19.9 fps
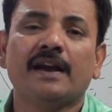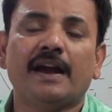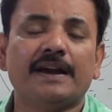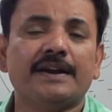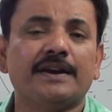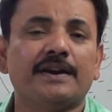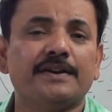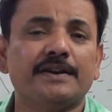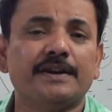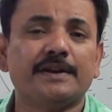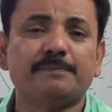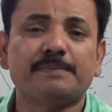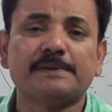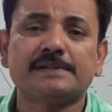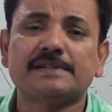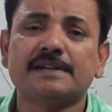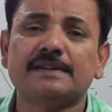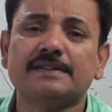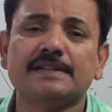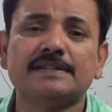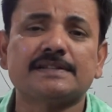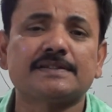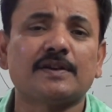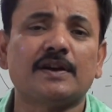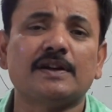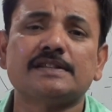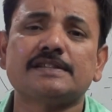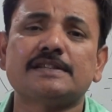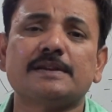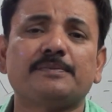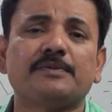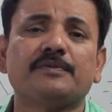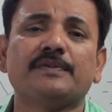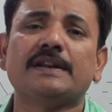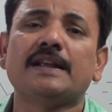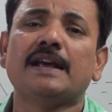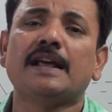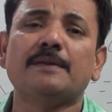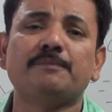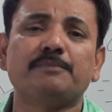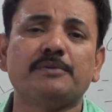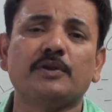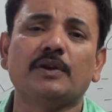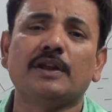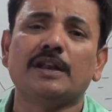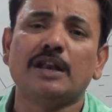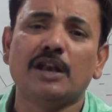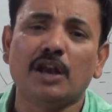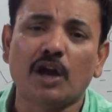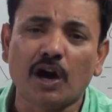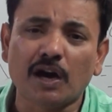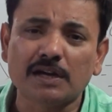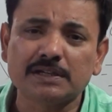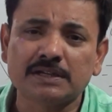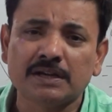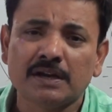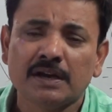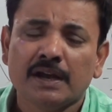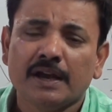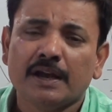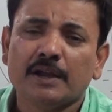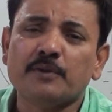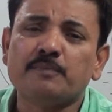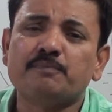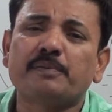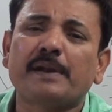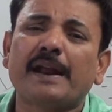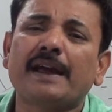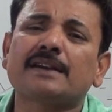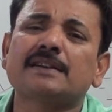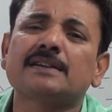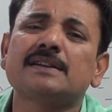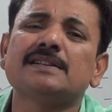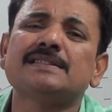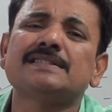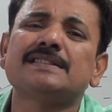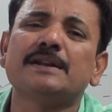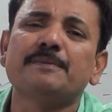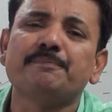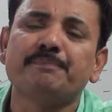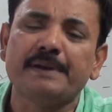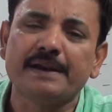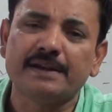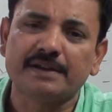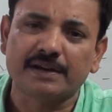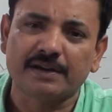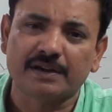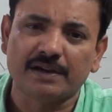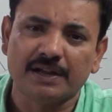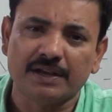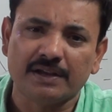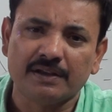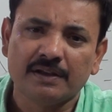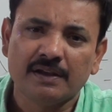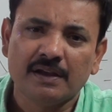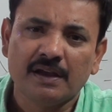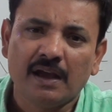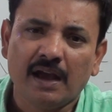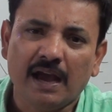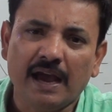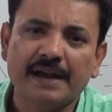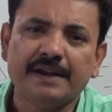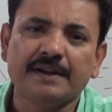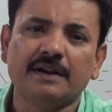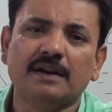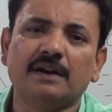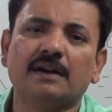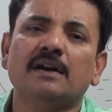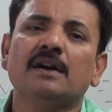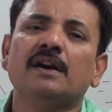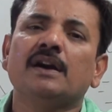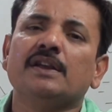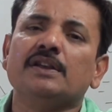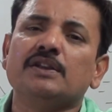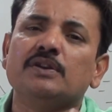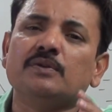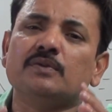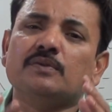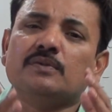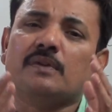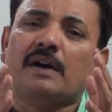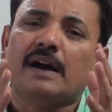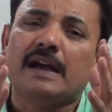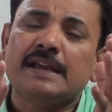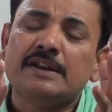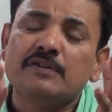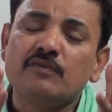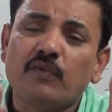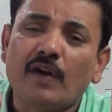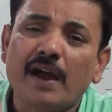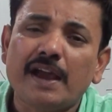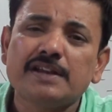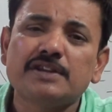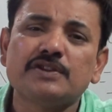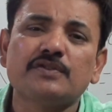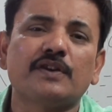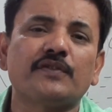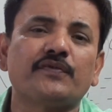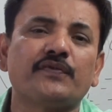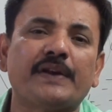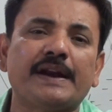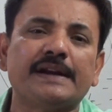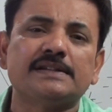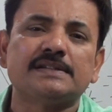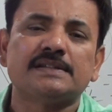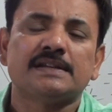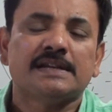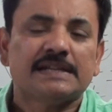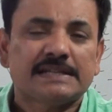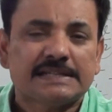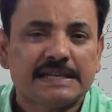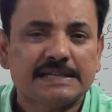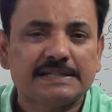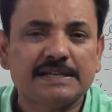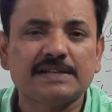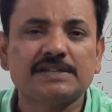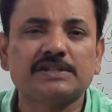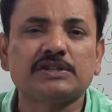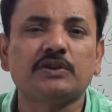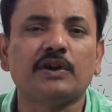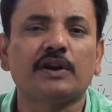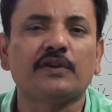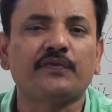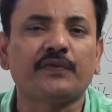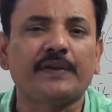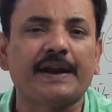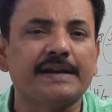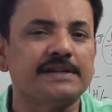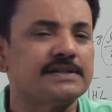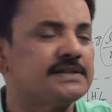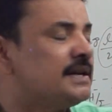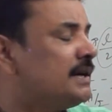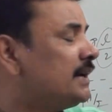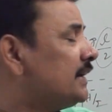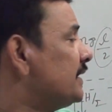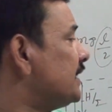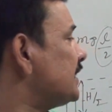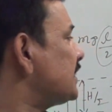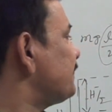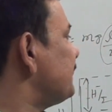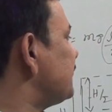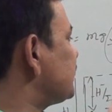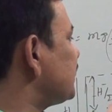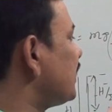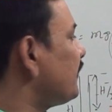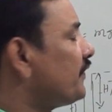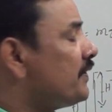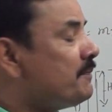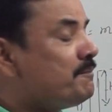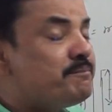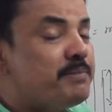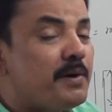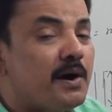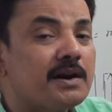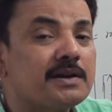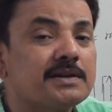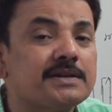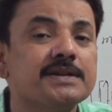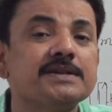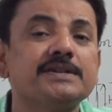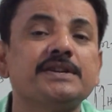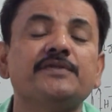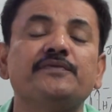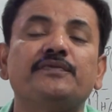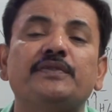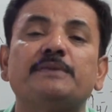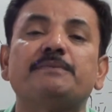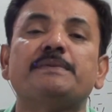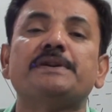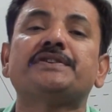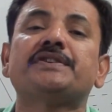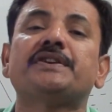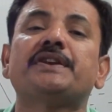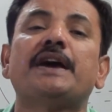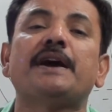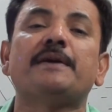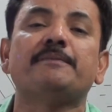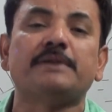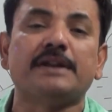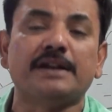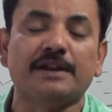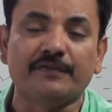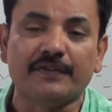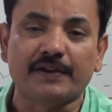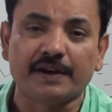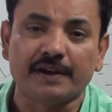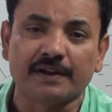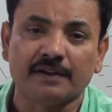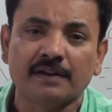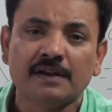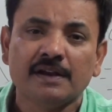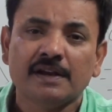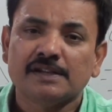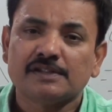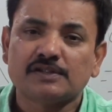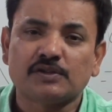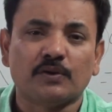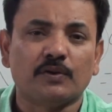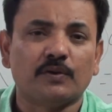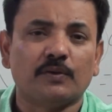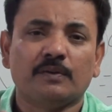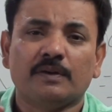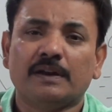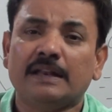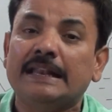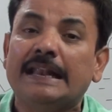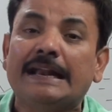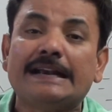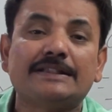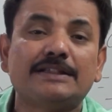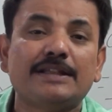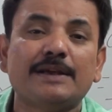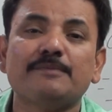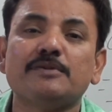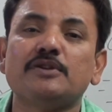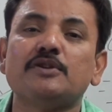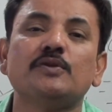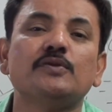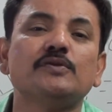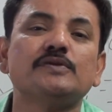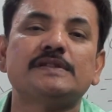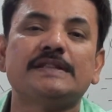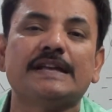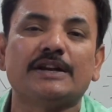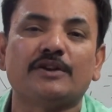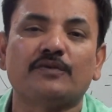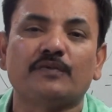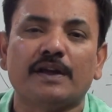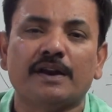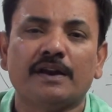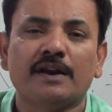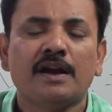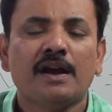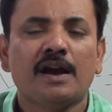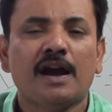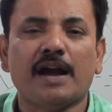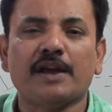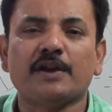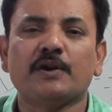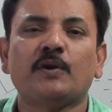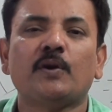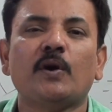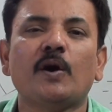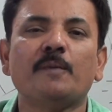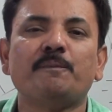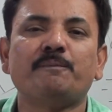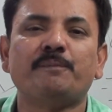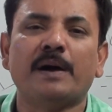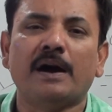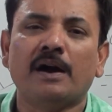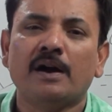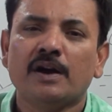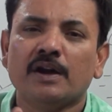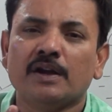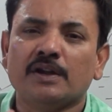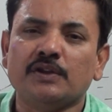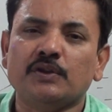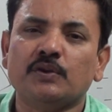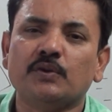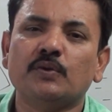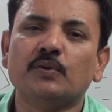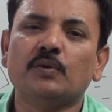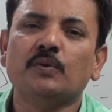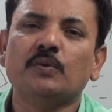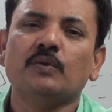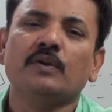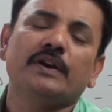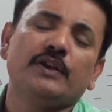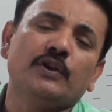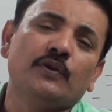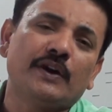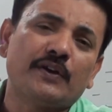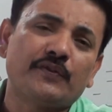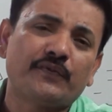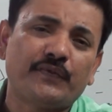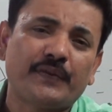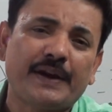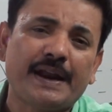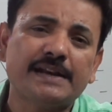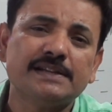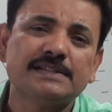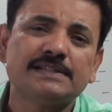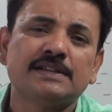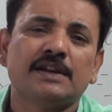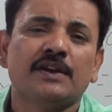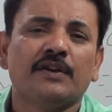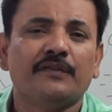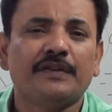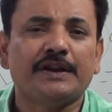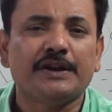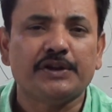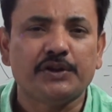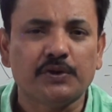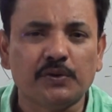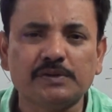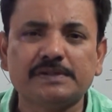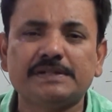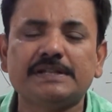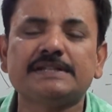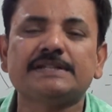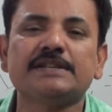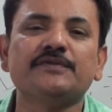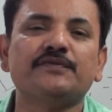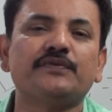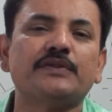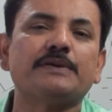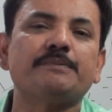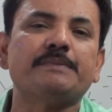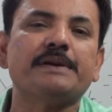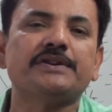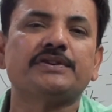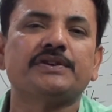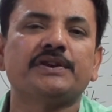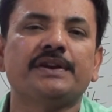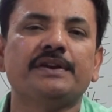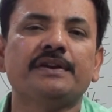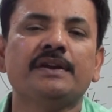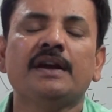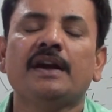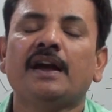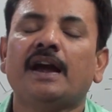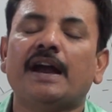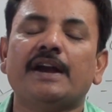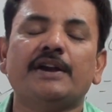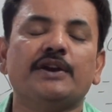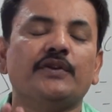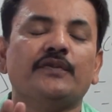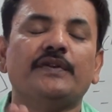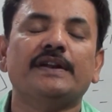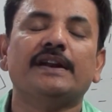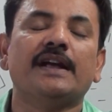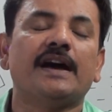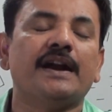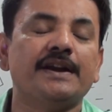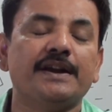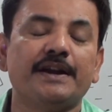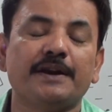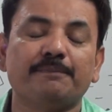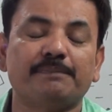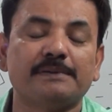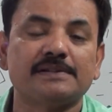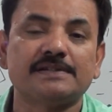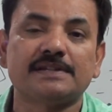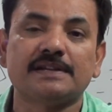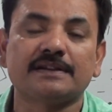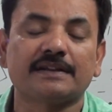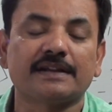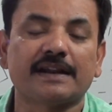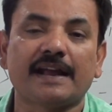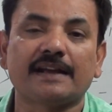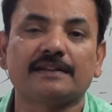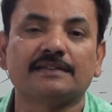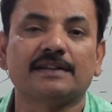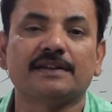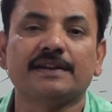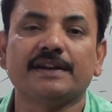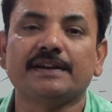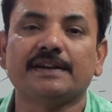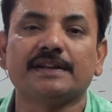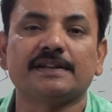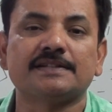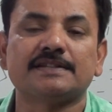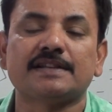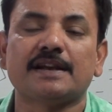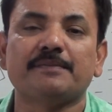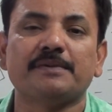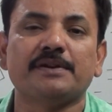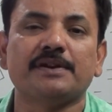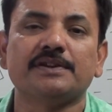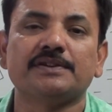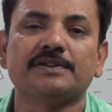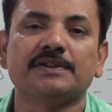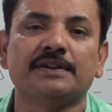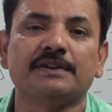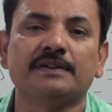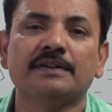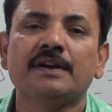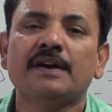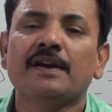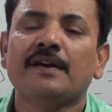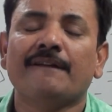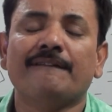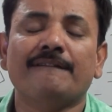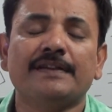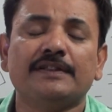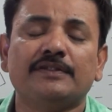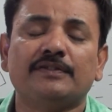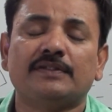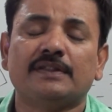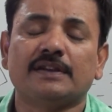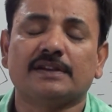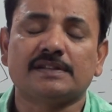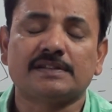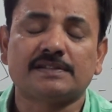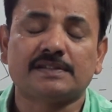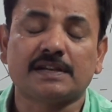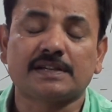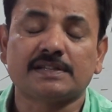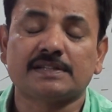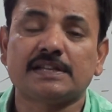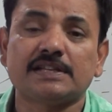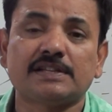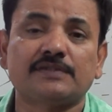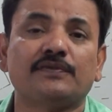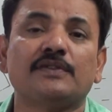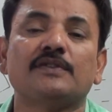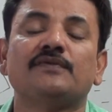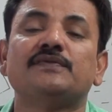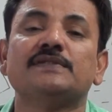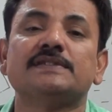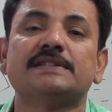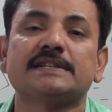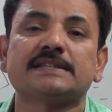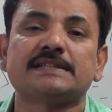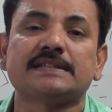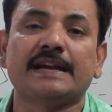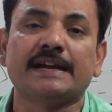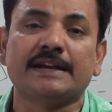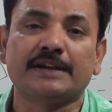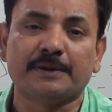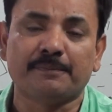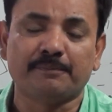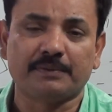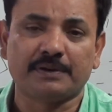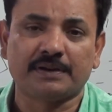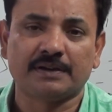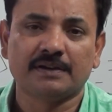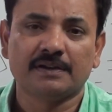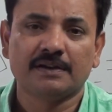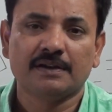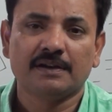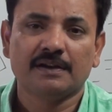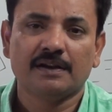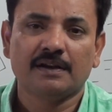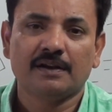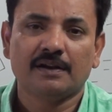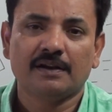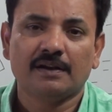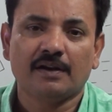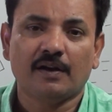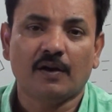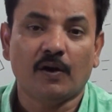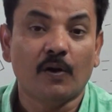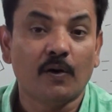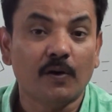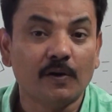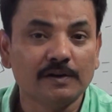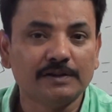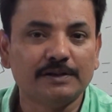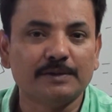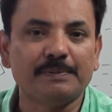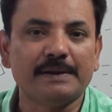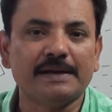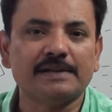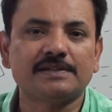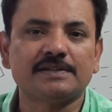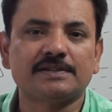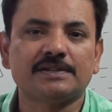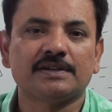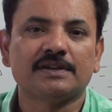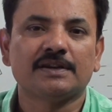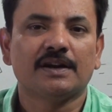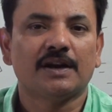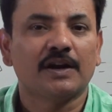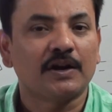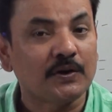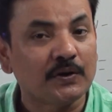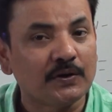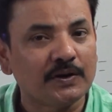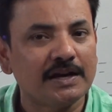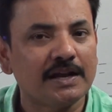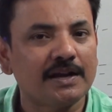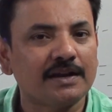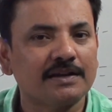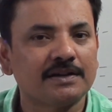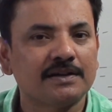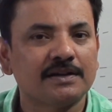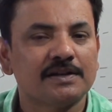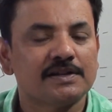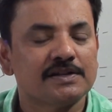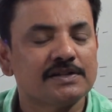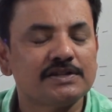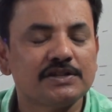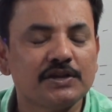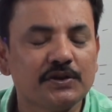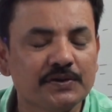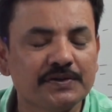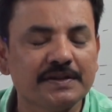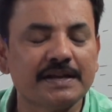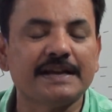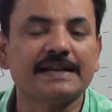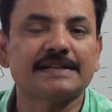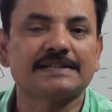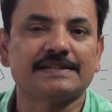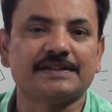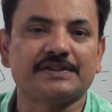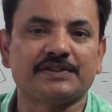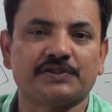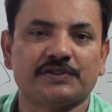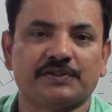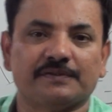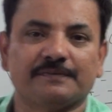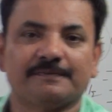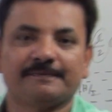and 100% this concept will help you a lot. You practice repeatedly and you invite your friends, suggest your friends this much of important information I am delivering. So let them use that one. I hope your friends will use this information and you will 100% crack the NEET examination with successful physics attempt. All the best. Good luck. See you in the next session.